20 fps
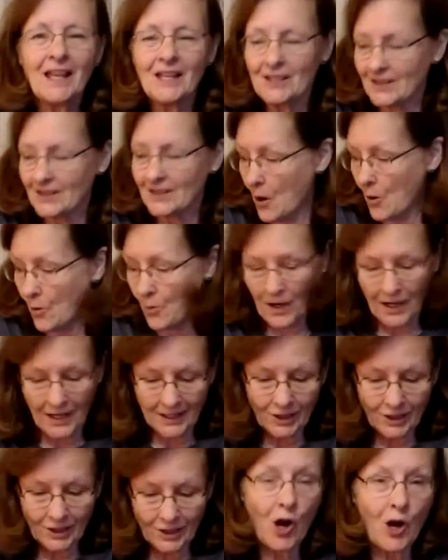So we're going to
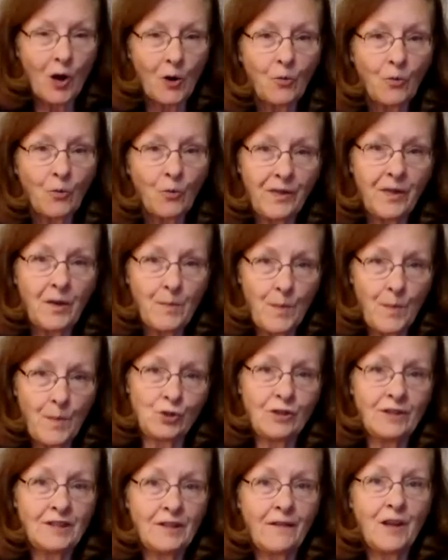start with the
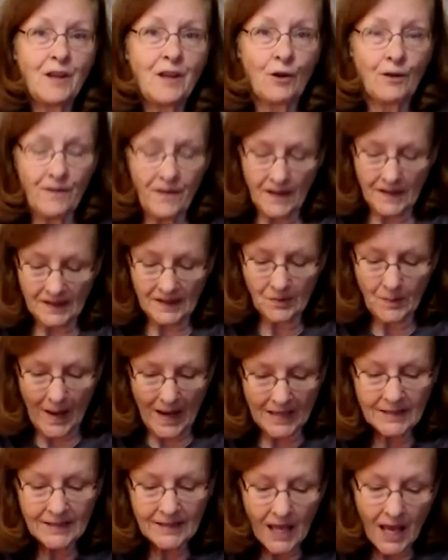motions of the Earth in
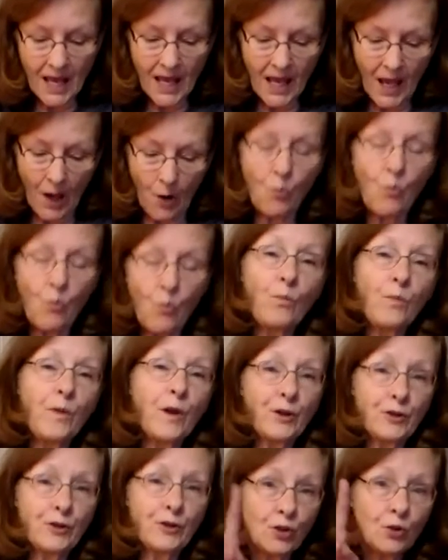space.
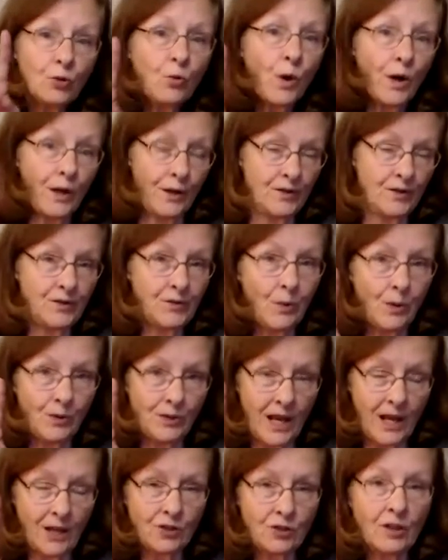There are two words,
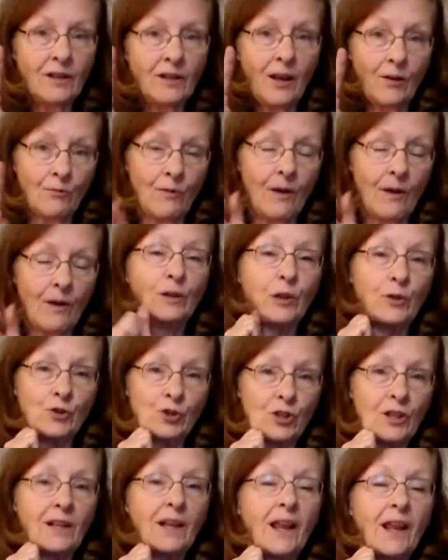rotation and
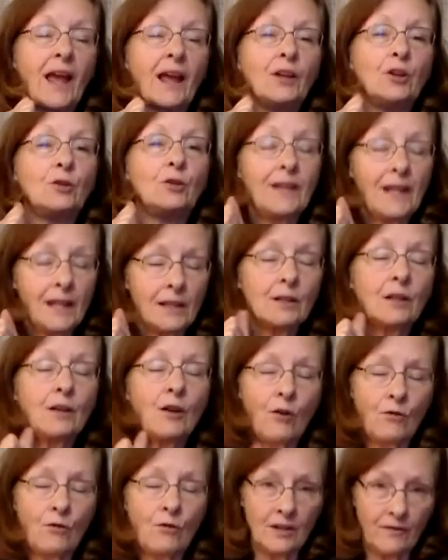revolution, and you need to
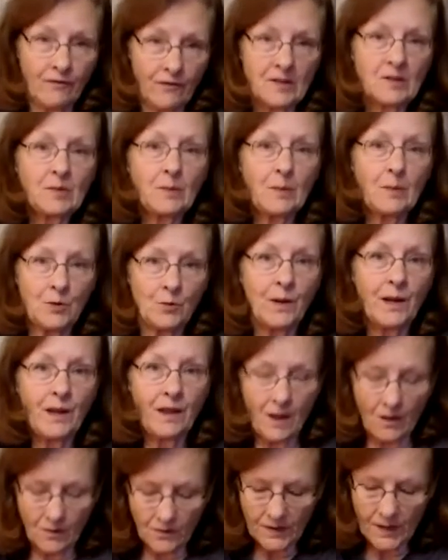know the difference between
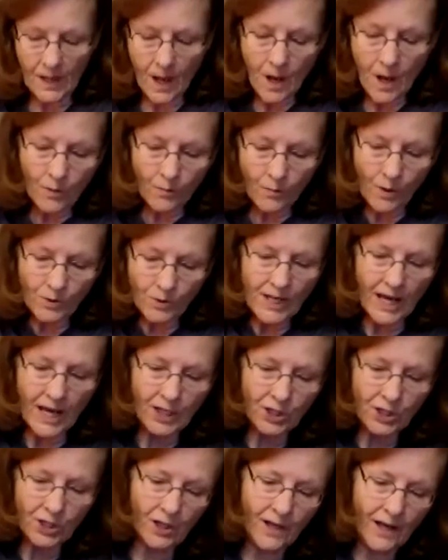those.
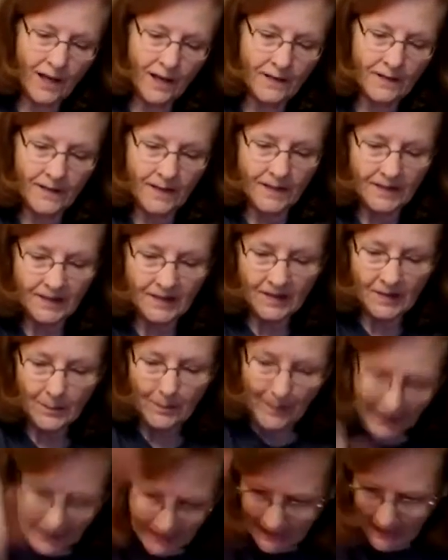Rotation is the
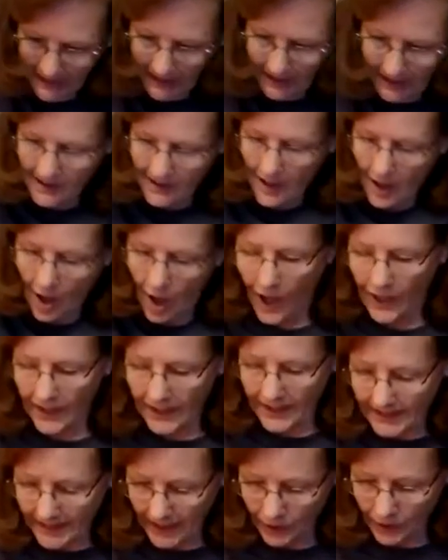spinning on
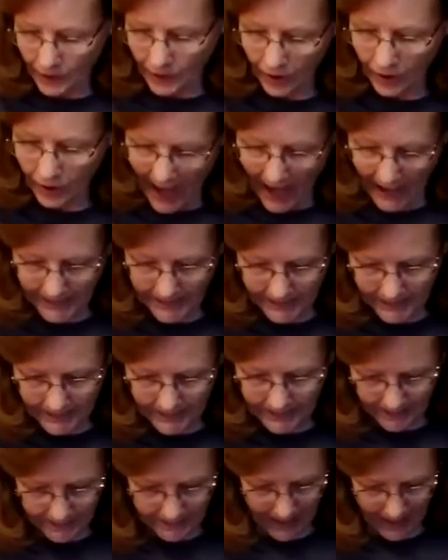a central
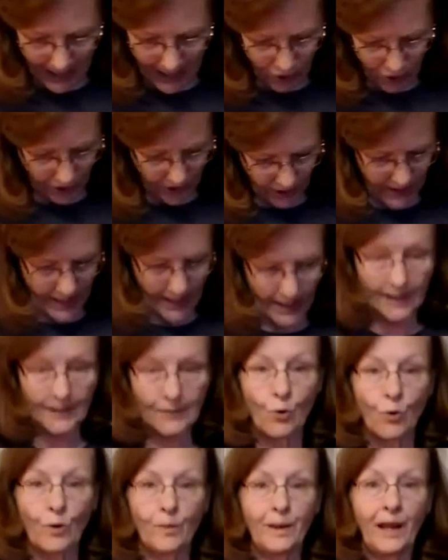axis. This actually
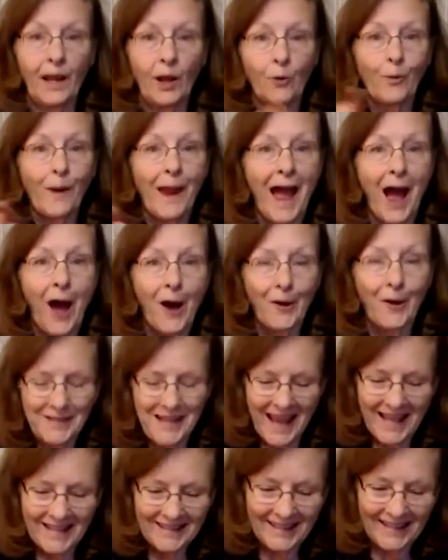is orbiting
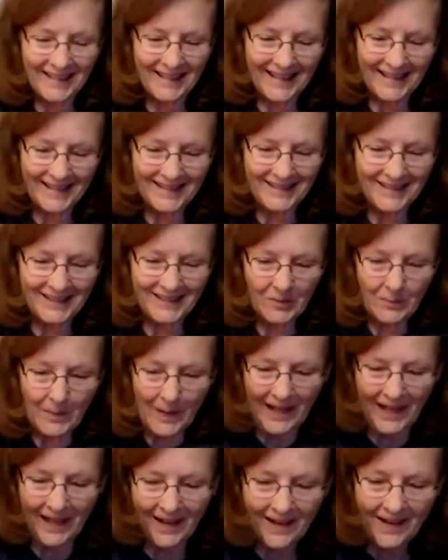around as it is
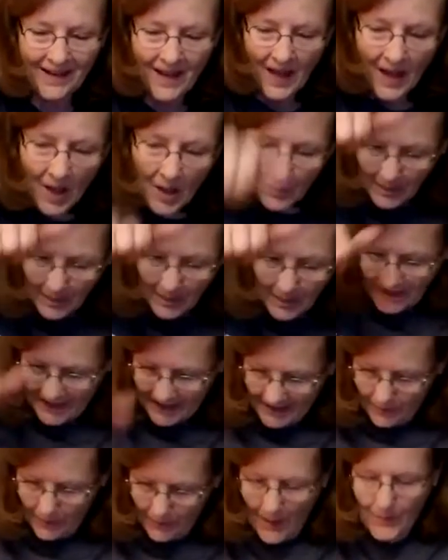spinning, but
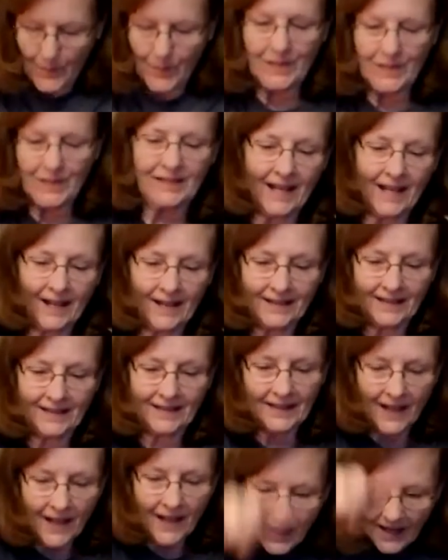this
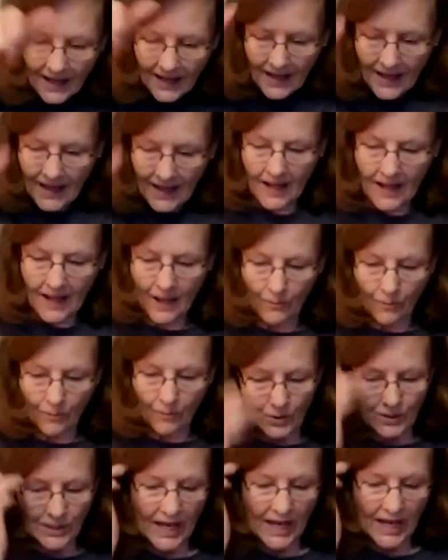represents
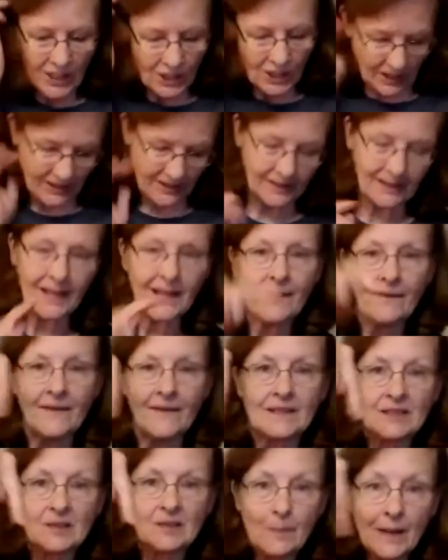rotation, the
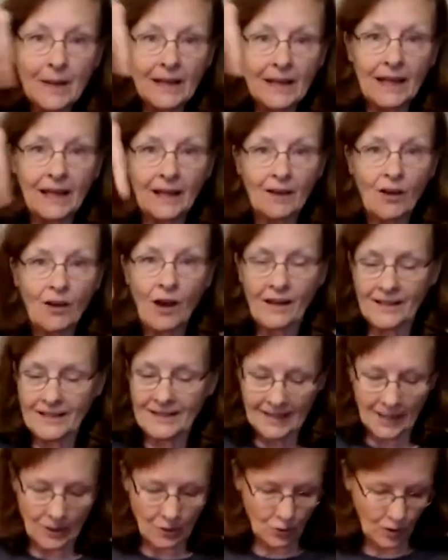spinning on a
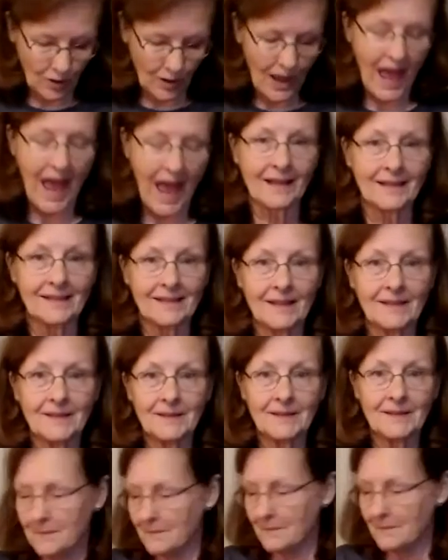central
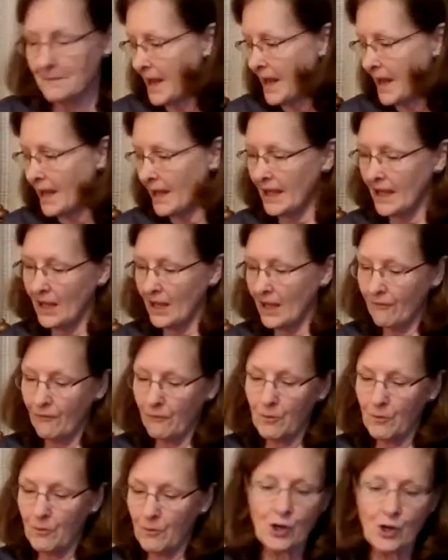axis. If
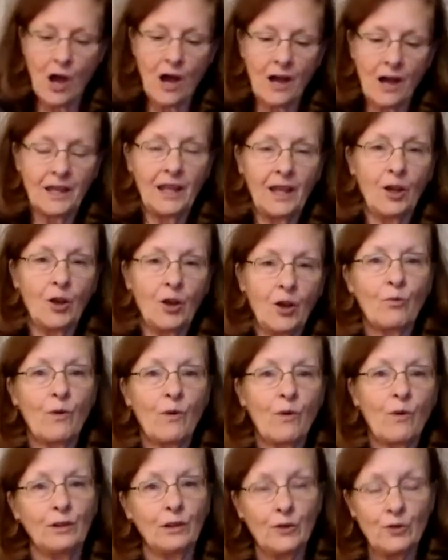we're talking
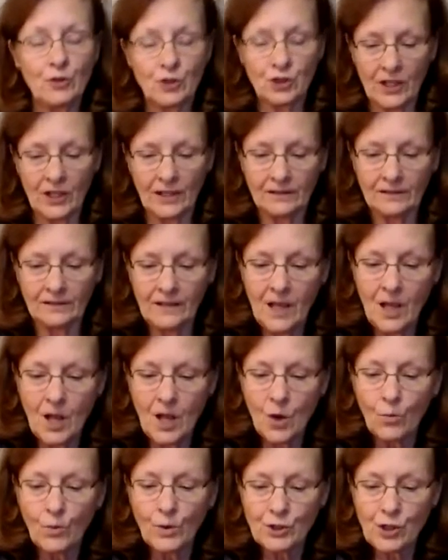revolution,
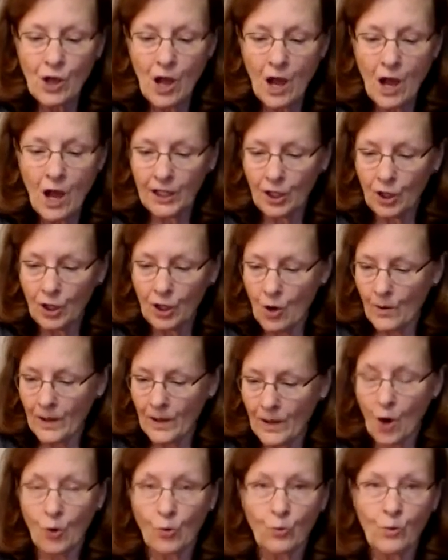we're talking
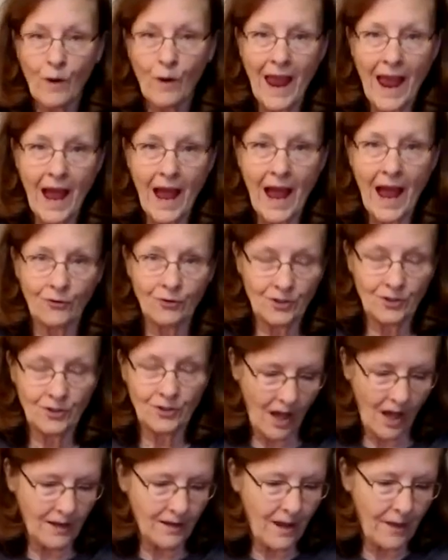going around
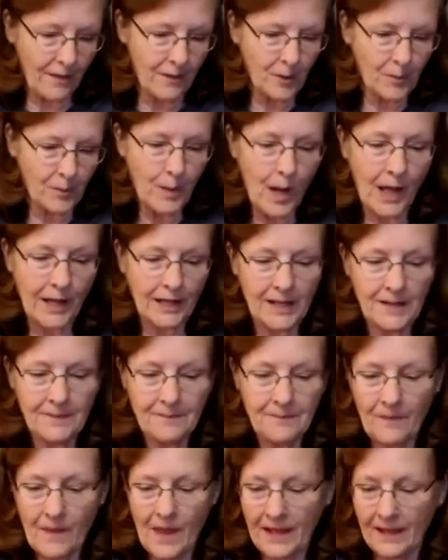another body
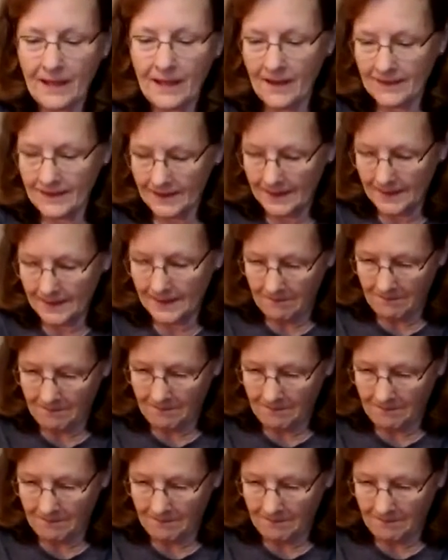like this.